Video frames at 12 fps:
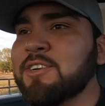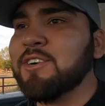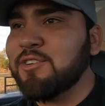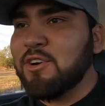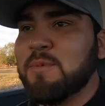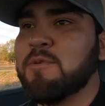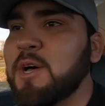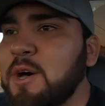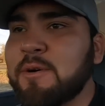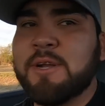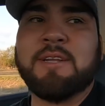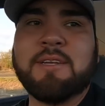you know, a normal
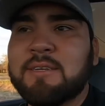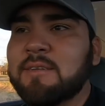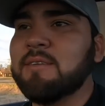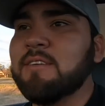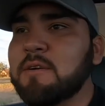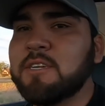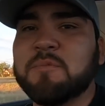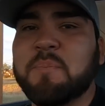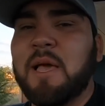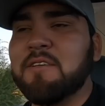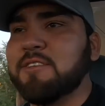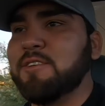road, and you're just
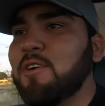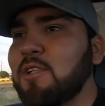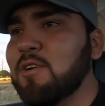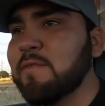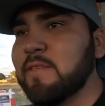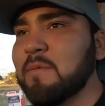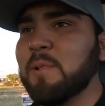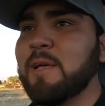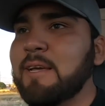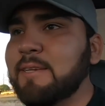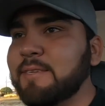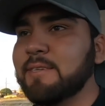bouncing all over the
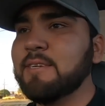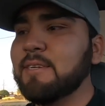place.